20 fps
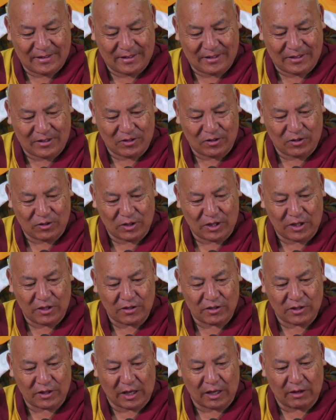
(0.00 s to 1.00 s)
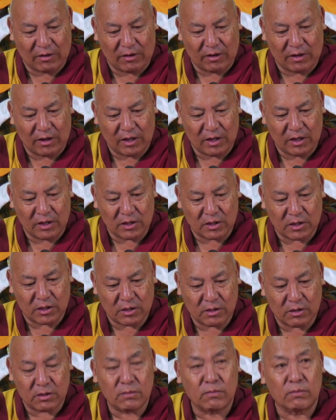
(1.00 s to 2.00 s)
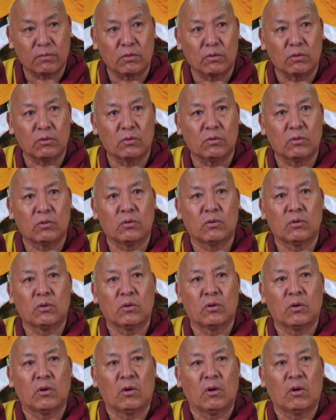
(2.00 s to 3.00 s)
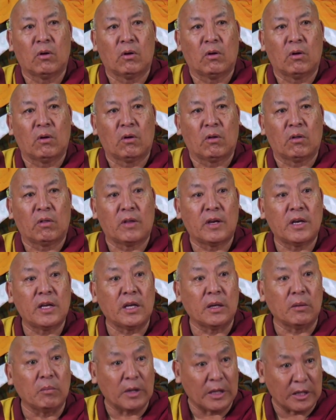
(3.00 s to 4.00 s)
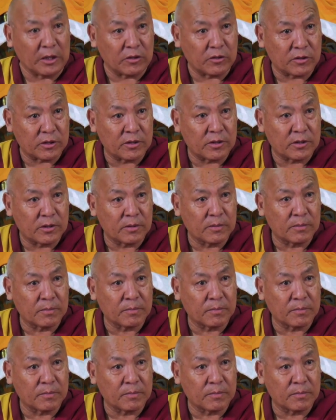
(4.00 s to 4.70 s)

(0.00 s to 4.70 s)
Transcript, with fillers: So this gathering is for three evenings,